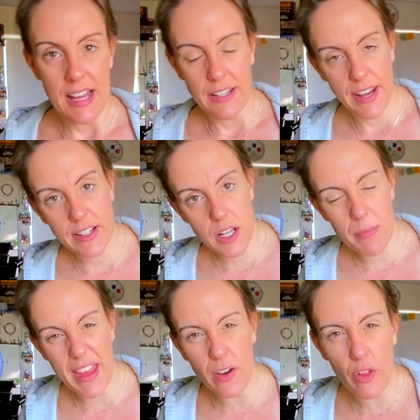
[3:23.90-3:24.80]
Next up
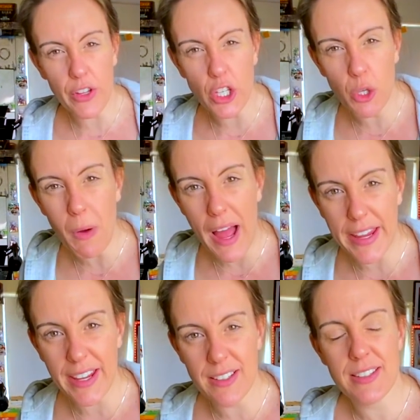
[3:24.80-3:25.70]
then, on the UI
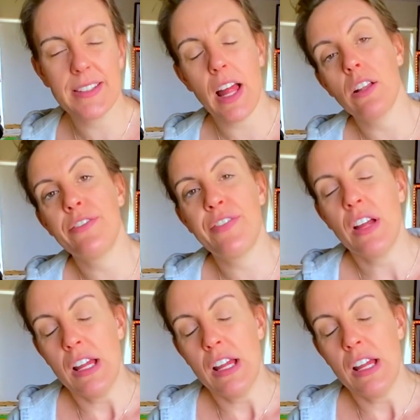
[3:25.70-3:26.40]
itself,